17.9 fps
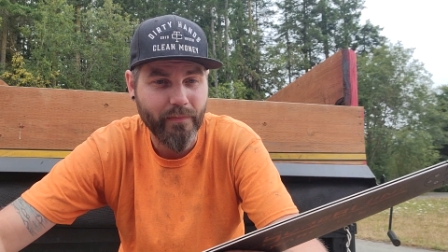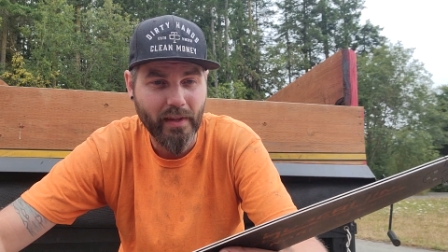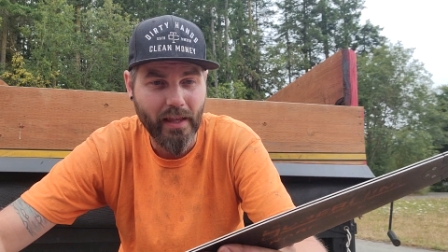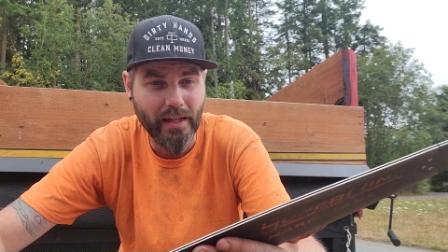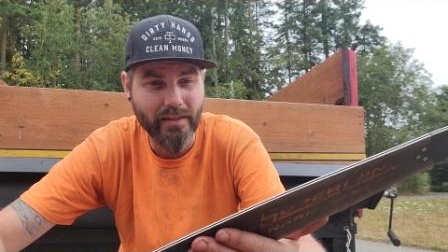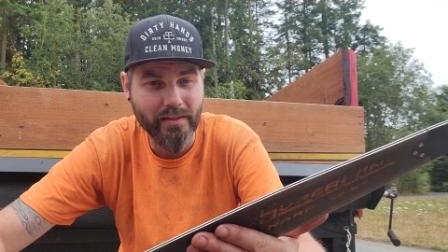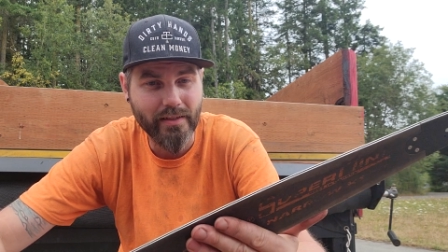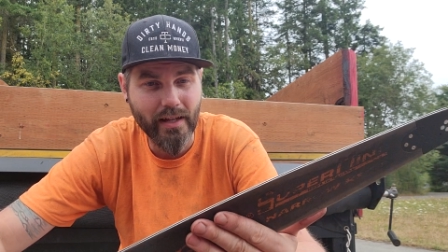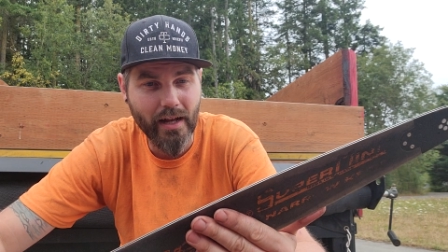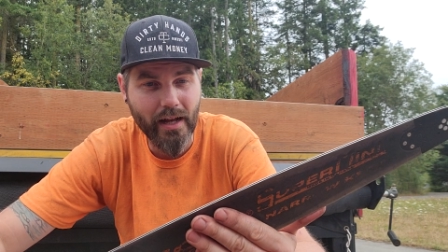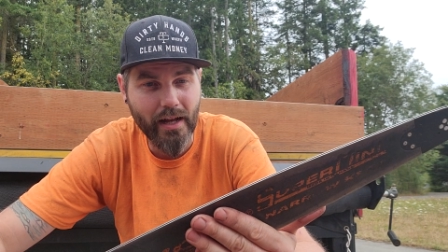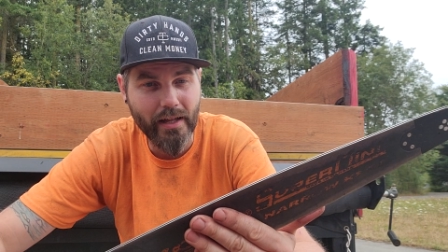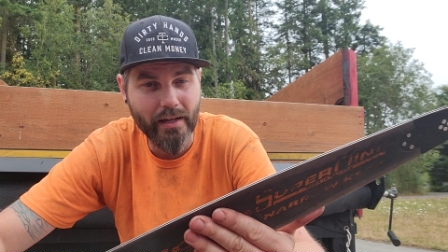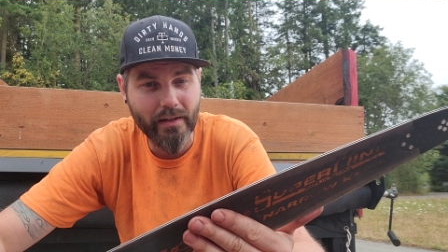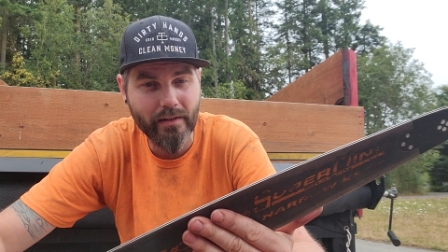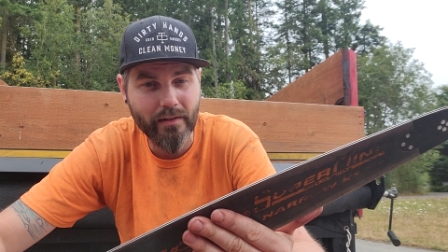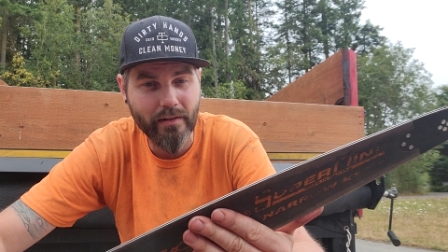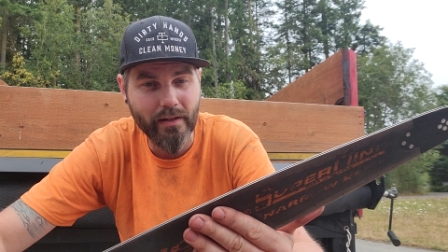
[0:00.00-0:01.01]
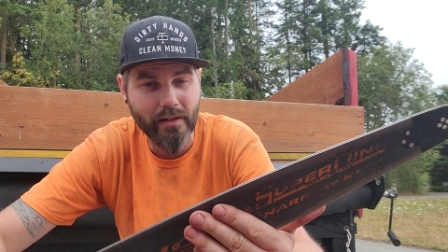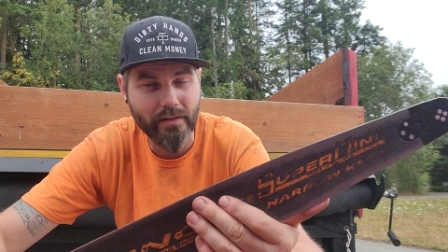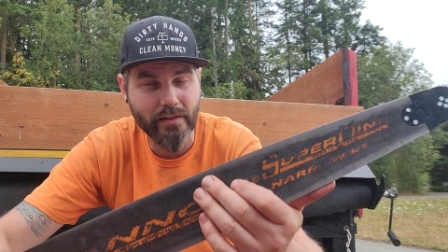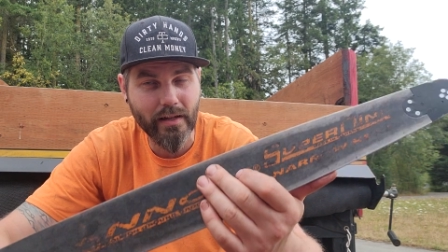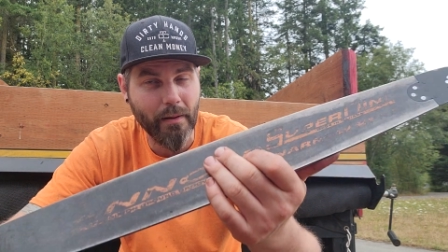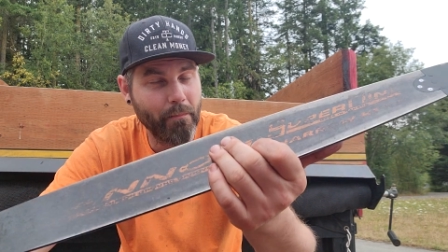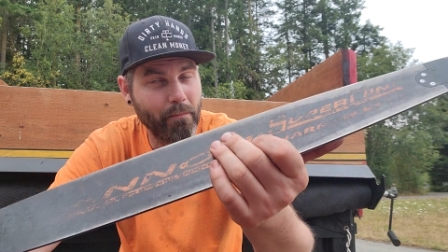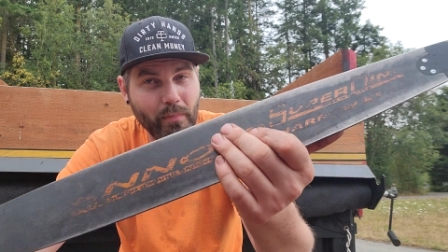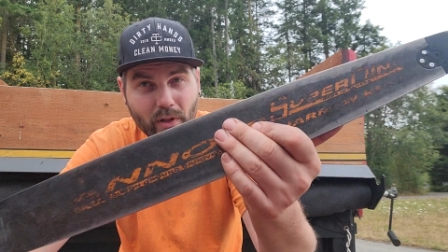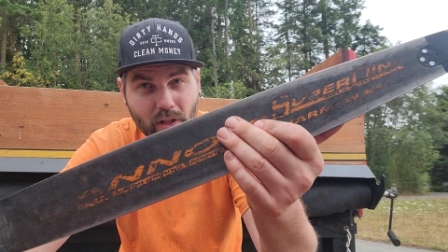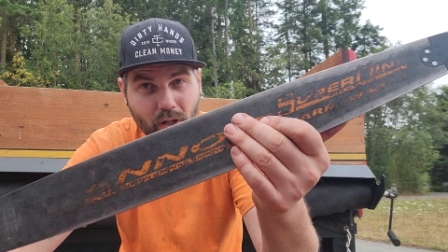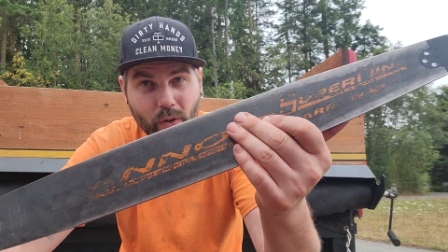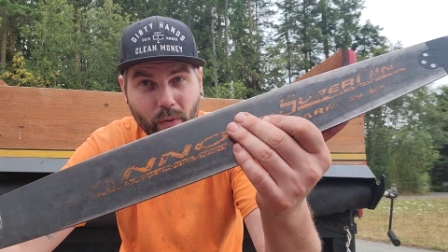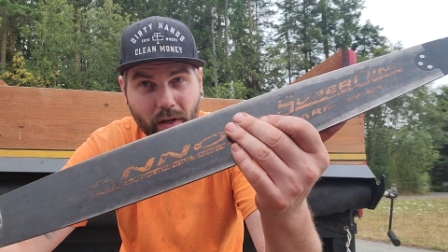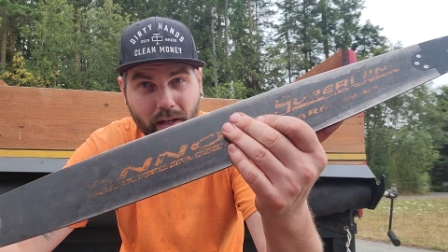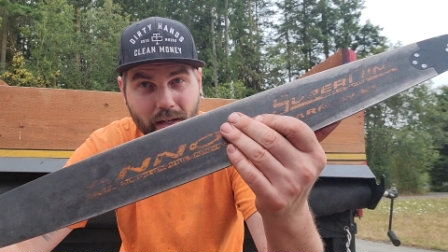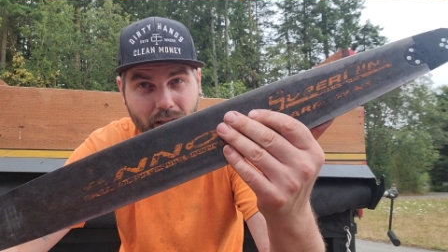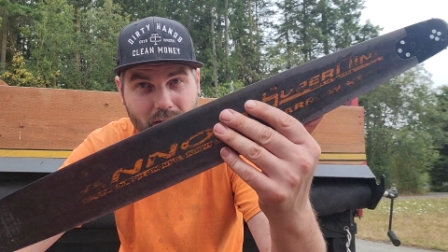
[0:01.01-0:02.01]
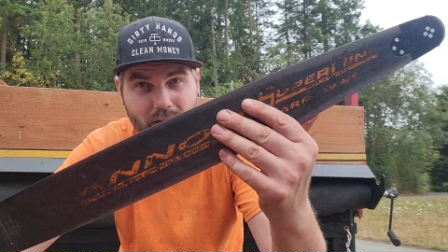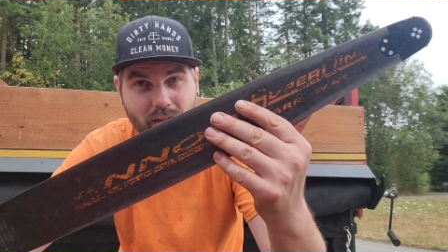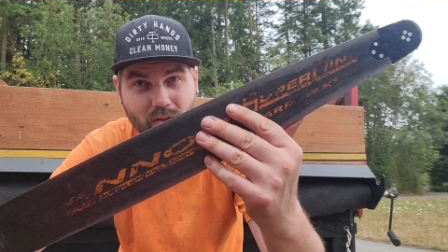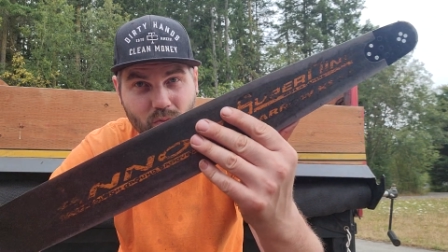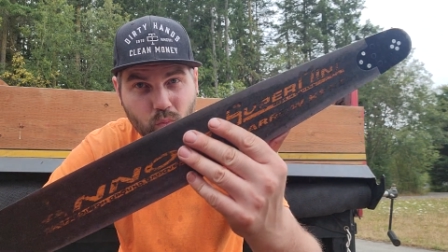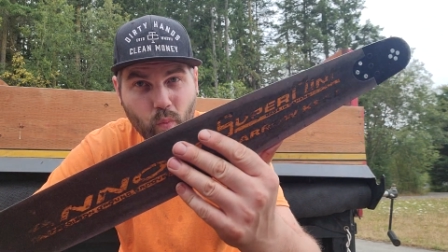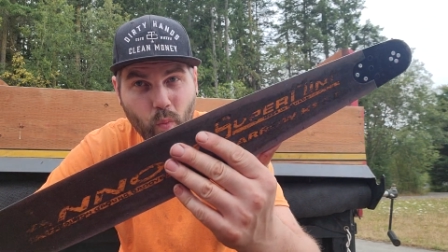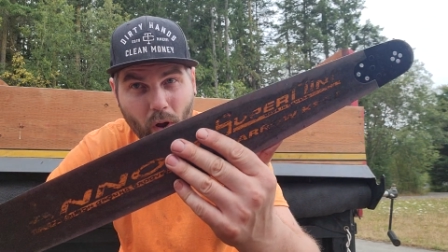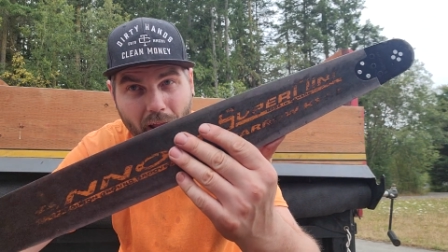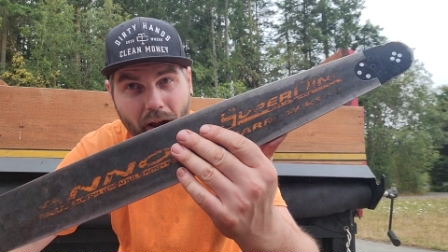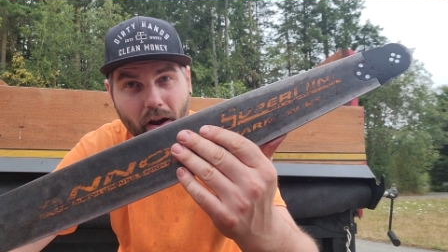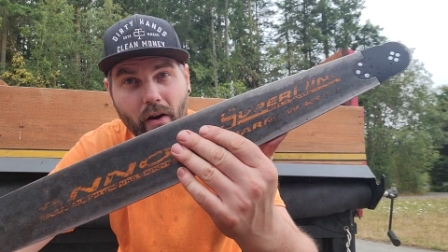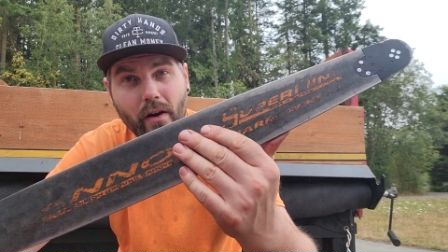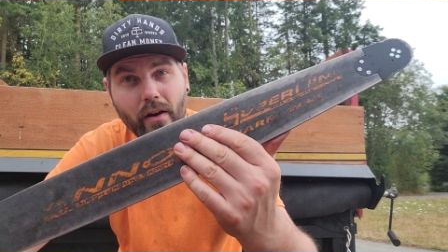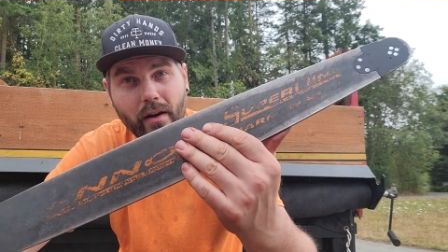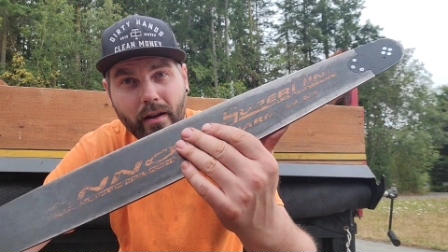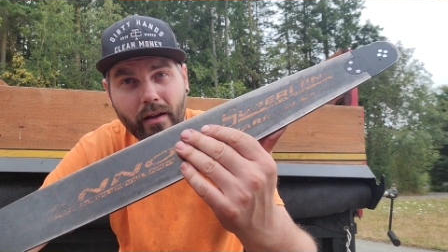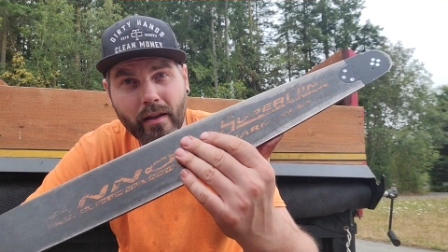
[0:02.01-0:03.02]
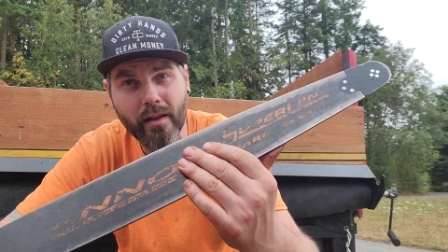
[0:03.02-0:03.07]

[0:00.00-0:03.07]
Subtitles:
It's not bluing, it's just wear.